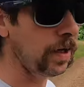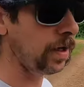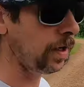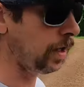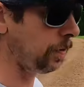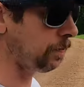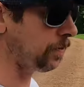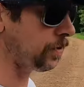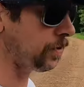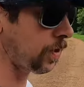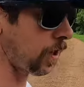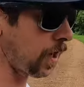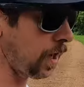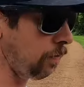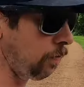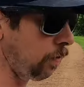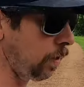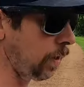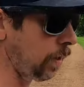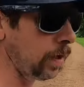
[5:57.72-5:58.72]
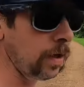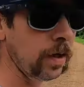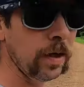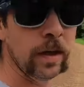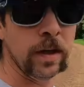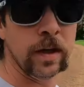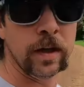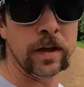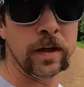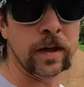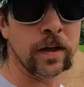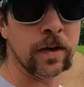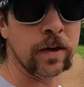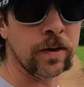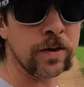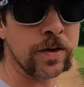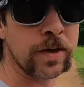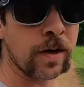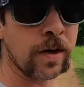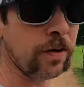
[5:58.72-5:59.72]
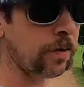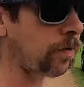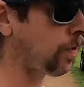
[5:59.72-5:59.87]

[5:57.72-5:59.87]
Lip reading: up the driveway. Didn't lose it on the